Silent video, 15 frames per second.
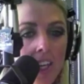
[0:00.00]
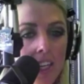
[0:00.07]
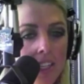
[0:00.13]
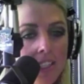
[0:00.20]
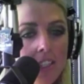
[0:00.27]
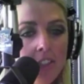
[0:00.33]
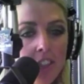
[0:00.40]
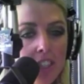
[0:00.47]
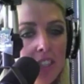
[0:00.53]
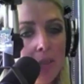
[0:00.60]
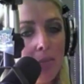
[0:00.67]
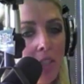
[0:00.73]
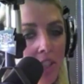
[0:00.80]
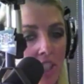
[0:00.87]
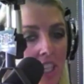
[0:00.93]
He isn't just
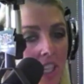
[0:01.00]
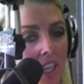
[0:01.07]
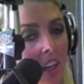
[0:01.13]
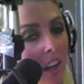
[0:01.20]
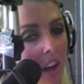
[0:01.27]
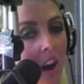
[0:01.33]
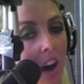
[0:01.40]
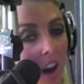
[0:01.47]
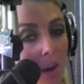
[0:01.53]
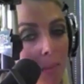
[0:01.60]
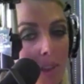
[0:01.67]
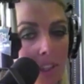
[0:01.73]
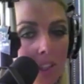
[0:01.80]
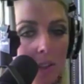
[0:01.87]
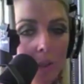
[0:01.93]
a machine in a car,
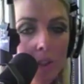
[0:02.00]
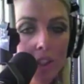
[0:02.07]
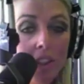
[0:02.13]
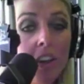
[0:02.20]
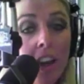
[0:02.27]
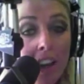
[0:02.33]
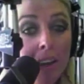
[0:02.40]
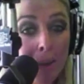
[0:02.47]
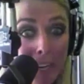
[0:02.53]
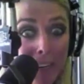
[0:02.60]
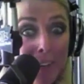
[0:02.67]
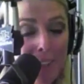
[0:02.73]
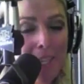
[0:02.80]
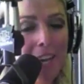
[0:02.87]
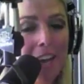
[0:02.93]
but, is also, but
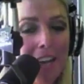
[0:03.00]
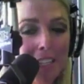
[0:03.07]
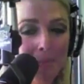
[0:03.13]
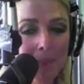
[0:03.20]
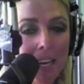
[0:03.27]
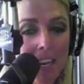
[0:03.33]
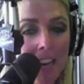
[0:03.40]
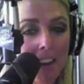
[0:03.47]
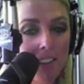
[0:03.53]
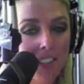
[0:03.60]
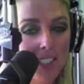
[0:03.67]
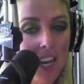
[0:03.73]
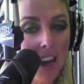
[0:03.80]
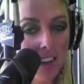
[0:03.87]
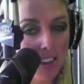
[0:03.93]
also has many other
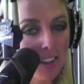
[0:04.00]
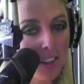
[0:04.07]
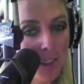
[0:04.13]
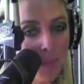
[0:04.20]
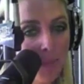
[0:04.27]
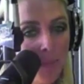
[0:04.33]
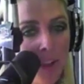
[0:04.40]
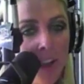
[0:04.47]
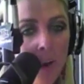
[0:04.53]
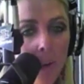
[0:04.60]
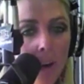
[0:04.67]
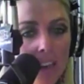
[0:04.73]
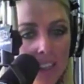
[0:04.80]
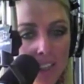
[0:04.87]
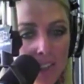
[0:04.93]
talents.
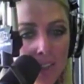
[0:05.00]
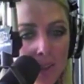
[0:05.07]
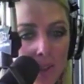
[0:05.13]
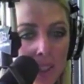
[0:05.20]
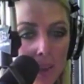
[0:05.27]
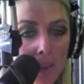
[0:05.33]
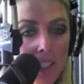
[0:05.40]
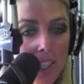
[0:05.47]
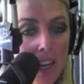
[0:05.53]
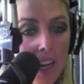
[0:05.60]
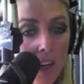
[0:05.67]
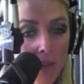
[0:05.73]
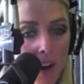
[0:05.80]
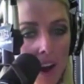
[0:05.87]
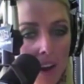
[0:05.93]
While at school, he was
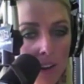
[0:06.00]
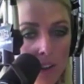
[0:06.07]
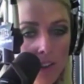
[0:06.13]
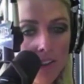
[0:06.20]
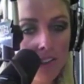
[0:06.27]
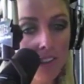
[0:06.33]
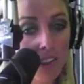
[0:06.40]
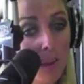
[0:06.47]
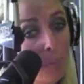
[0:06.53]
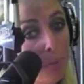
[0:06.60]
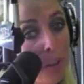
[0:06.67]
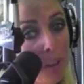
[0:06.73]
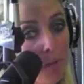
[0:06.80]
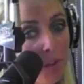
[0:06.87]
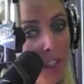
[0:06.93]
head of house, a
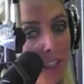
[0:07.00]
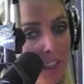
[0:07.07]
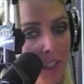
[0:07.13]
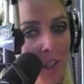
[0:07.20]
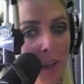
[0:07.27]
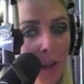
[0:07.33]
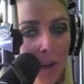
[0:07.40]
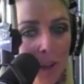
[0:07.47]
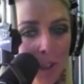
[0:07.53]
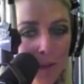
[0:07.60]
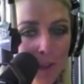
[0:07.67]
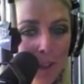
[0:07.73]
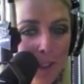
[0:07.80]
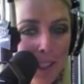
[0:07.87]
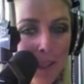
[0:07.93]
prefect, was
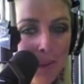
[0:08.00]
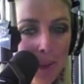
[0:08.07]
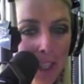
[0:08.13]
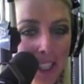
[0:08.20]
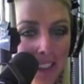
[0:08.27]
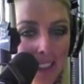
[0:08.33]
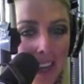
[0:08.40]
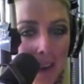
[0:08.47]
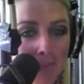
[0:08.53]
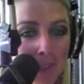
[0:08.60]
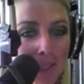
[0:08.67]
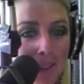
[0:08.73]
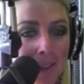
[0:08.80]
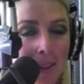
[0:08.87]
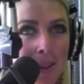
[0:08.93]
first team cricket
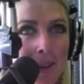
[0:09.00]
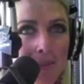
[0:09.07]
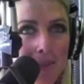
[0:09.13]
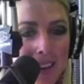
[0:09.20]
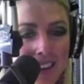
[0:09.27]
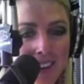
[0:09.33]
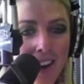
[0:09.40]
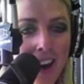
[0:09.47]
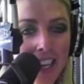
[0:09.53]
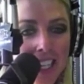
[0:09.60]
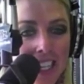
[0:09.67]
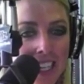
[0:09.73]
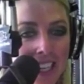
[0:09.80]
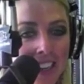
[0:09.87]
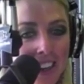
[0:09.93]
captain, Played
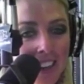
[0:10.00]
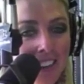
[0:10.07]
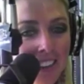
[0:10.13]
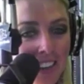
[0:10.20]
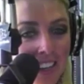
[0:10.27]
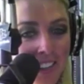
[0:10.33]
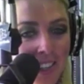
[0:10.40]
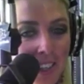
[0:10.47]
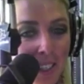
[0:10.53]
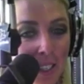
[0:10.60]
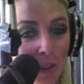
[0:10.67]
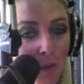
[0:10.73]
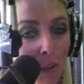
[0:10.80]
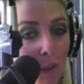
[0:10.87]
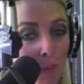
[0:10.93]
hockey,
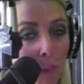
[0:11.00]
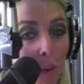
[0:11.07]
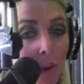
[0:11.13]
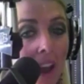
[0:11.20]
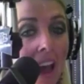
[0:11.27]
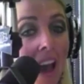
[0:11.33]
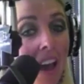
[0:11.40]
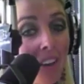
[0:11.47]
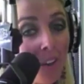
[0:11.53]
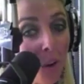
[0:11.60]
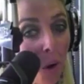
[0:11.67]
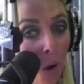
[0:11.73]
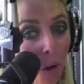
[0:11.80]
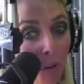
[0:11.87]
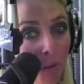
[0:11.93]
athletics, football, and
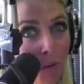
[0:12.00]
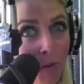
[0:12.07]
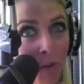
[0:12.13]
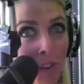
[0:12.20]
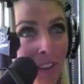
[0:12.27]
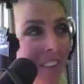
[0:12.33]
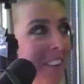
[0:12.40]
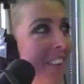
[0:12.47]
golf. hockey.